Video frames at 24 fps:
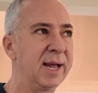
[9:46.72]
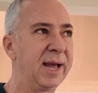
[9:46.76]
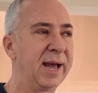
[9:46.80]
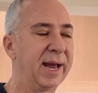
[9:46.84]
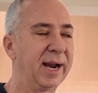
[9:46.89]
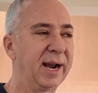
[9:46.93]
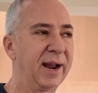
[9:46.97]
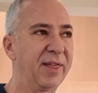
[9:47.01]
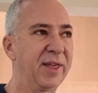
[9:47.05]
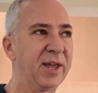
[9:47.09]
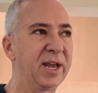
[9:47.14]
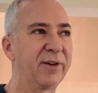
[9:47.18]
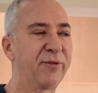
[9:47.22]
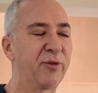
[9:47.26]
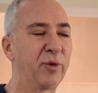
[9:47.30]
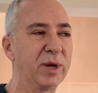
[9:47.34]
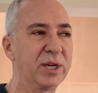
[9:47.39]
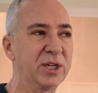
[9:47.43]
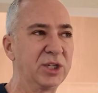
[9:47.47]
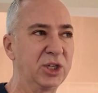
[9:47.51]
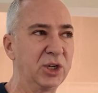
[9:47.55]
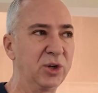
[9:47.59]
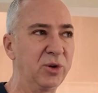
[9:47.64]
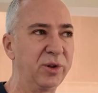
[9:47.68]
And I think if we
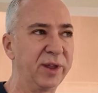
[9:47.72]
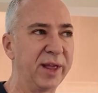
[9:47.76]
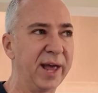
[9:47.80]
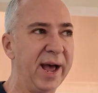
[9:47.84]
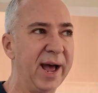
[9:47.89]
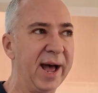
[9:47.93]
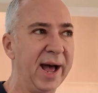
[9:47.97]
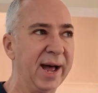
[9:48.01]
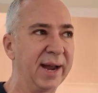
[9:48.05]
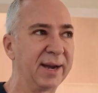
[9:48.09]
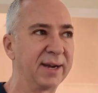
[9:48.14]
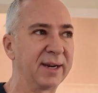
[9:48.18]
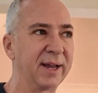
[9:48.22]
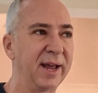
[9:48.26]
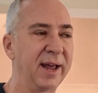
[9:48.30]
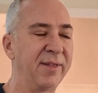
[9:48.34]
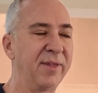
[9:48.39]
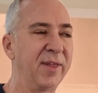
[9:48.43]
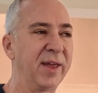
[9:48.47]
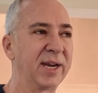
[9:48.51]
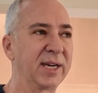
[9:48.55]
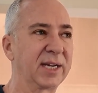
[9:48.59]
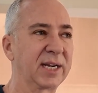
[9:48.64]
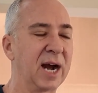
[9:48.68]
do that and
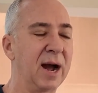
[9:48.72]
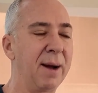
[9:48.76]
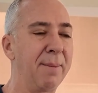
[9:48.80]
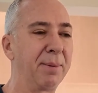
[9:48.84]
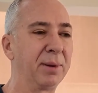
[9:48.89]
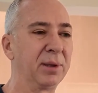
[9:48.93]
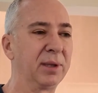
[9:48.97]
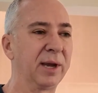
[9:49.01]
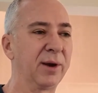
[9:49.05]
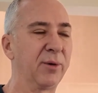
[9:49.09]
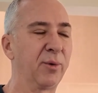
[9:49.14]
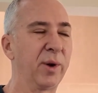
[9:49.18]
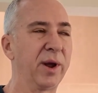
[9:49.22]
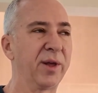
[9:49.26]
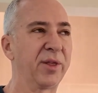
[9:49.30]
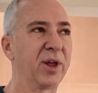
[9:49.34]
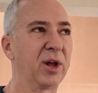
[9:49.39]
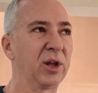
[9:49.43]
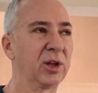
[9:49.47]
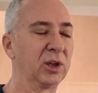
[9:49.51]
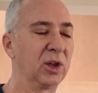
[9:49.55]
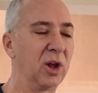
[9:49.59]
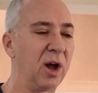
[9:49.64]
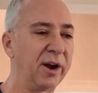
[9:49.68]
then couple it with a
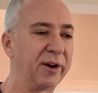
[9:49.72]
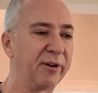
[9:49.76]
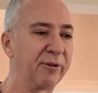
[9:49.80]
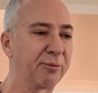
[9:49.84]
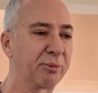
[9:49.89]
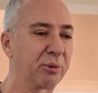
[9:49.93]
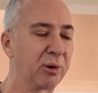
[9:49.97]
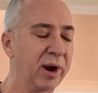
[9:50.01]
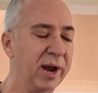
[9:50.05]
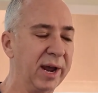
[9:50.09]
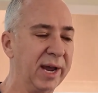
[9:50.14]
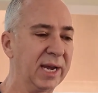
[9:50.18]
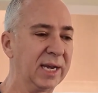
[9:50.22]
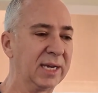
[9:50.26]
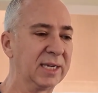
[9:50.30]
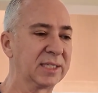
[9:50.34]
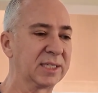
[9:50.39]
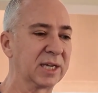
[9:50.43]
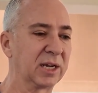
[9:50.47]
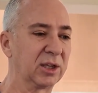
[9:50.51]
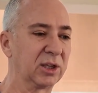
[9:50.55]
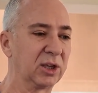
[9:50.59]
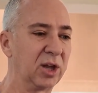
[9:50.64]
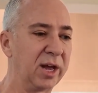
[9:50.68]
lot of praise,
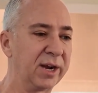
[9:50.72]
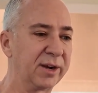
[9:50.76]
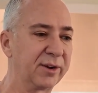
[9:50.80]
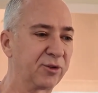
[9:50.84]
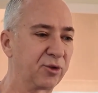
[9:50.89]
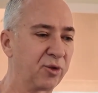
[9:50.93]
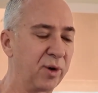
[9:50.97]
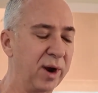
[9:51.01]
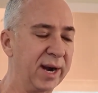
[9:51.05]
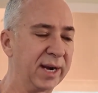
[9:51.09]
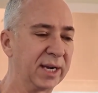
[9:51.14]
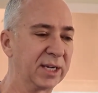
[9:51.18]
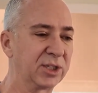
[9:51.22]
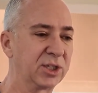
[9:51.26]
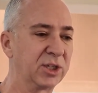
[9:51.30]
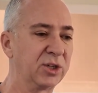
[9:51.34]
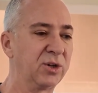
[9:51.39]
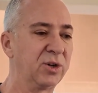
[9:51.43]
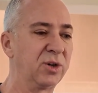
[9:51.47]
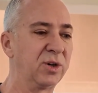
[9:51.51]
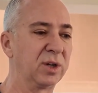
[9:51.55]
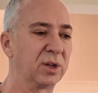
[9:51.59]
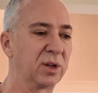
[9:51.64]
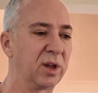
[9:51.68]
a lot of
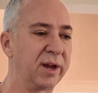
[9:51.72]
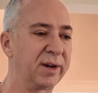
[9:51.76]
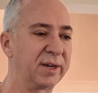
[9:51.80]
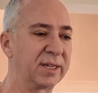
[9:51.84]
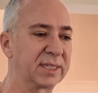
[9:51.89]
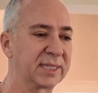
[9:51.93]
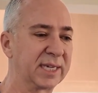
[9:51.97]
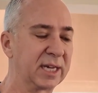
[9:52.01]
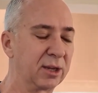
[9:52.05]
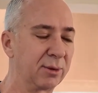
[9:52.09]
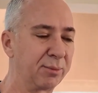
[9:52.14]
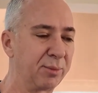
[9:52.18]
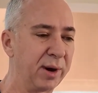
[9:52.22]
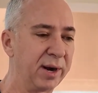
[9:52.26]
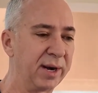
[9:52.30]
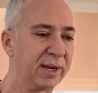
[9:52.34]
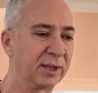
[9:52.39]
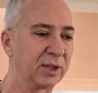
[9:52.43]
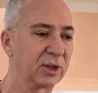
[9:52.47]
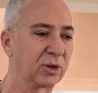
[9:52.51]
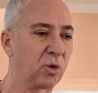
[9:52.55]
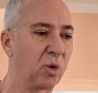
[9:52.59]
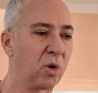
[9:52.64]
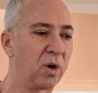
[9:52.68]
gratitude, a lot of celebrating
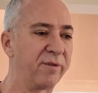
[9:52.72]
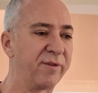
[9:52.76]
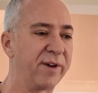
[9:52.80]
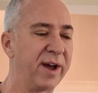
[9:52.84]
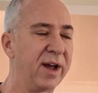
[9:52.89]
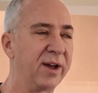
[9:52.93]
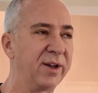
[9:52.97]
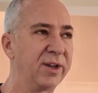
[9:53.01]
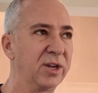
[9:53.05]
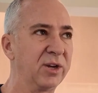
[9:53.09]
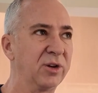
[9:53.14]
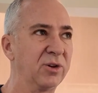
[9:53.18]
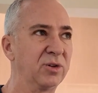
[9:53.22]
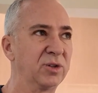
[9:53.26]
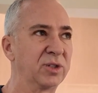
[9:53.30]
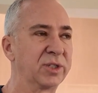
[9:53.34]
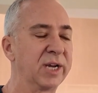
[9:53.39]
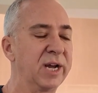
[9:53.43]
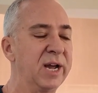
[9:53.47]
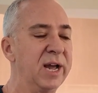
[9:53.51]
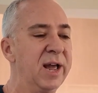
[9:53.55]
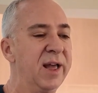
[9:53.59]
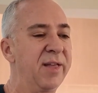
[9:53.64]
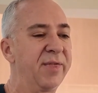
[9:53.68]
the core values,
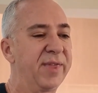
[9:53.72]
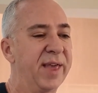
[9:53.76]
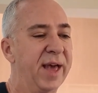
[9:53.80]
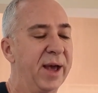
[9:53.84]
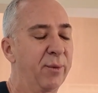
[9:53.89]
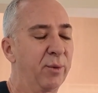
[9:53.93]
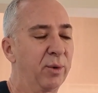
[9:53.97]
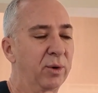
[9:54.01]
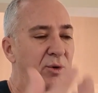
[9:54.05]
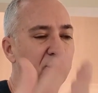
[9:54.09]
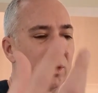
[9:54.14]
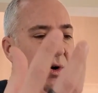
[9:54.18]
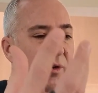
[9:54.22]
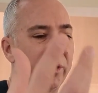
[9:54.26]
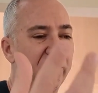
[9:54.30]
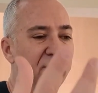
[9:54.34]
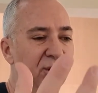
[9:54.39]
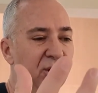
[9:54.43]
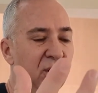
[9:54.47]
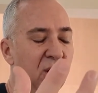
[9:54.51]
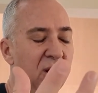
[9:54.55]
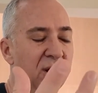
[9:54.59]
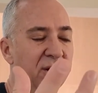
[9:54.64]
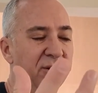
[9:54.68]
that will grow their
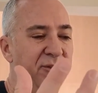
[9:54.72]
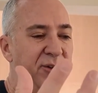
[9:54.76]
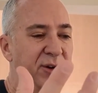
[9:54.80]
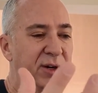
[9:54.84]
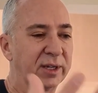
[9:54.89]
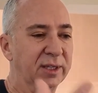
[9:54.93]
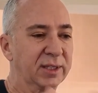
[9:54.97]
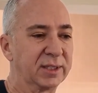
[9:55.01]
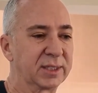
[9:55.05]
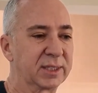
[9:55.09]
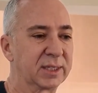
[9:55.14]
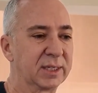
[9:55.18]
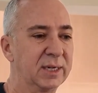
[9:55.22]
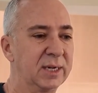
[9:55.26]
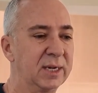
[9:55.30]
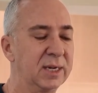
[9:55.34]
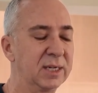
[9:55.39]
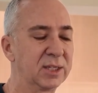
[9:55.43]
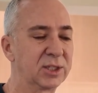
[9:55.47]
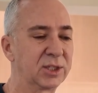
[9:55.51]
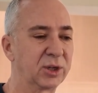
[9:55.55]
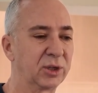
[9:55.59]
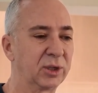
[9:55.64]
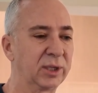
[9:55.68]
confidence.
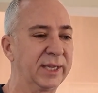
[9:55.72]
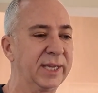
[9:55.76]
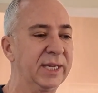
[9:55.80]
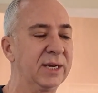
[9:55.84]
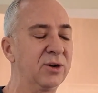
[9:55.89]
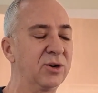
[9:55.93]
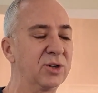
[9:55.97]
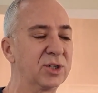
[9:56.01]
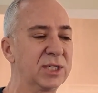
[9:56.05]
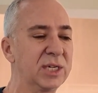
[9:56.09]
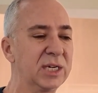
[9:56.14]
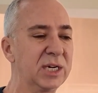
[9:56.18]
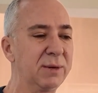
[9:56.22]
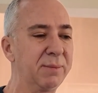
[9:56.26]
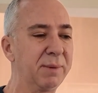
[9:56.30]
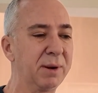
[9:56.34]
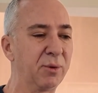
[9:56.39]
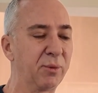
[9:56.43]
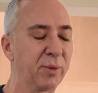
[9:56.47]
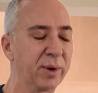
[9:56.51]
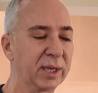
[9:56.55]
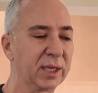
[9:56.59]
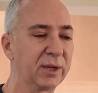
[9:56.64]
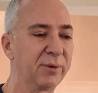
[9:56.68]
So leaders need to be
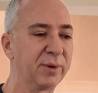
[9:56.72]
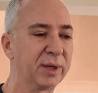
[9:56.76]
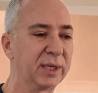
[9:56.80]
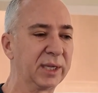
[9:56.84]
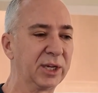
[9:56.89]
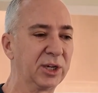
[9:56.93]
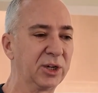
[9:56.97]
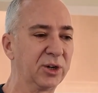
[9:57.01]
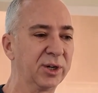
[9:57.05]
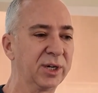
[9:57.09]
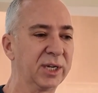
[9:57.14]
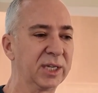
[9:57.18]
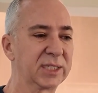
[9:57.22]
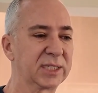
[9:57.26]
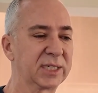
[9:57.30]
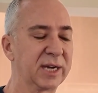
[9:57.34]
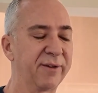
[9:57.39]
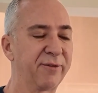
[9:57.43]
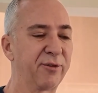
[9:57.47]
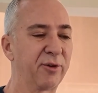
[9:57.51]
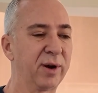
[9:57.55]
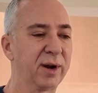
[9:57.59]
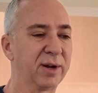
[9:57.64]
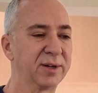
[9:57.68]
really, really good at
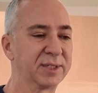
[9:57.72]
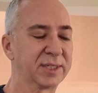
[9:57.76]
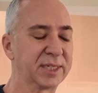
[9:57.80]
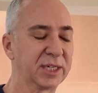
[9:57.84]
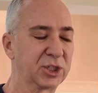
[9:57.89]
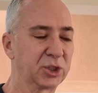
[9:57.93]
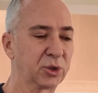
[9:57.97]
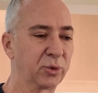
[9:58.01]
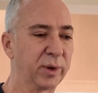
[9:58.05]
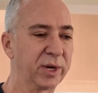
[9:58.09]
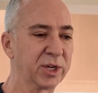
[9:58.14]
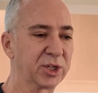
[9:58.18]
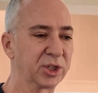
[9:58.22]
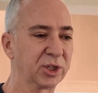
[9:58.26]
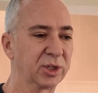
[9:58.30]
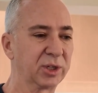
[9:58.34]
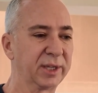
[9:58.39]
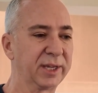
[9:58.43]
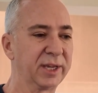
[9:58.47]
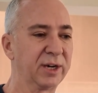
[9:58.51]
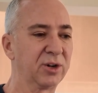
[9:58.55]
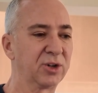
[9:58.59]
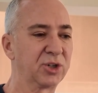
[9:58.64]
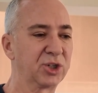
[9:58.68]
stuff around situational
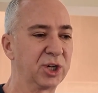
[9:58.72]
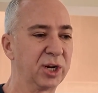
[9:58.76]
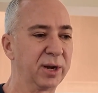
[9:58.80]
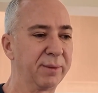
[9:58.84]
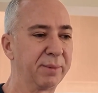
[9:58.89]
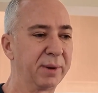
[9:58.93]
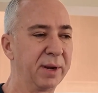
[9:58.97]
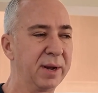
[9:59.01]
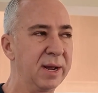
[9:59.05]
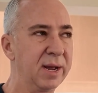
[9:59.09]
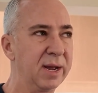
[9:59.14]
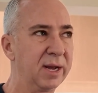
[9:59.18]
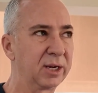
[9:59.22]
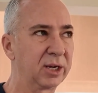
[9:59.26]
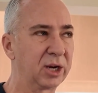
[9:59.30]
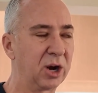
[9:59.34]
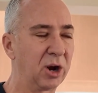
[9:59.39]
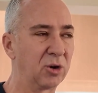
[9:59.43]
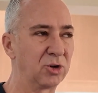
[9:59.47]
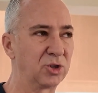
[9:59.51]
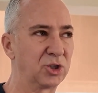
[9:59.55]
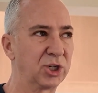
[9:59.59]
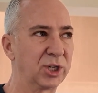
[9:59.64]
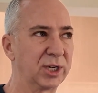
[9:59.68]
leadership,
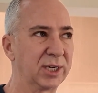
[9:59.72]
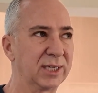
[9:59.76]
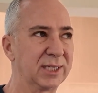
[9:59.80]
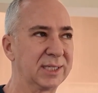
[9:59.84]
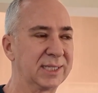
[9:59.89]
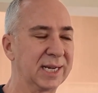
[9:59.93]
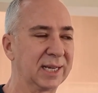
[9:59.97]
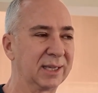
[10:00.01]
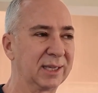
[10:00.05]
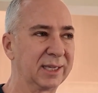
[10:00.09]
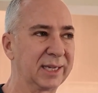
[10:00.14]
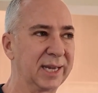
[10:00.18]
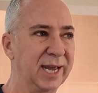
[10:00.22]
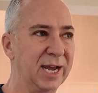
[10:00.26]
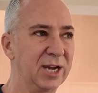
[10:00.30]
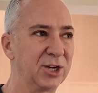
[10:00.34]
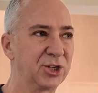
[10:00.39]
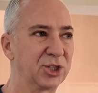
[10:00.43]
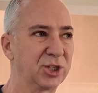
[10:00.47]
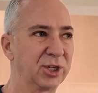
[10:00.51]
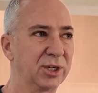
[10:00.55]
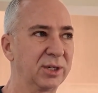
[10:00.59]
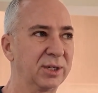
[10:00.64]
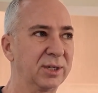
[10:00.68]
coaching,
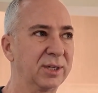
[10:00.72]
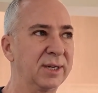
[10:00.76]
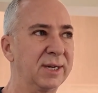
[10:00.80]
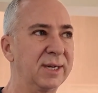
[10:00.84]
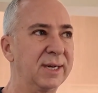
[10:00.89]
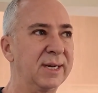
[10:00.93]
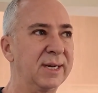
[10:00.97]
delegation,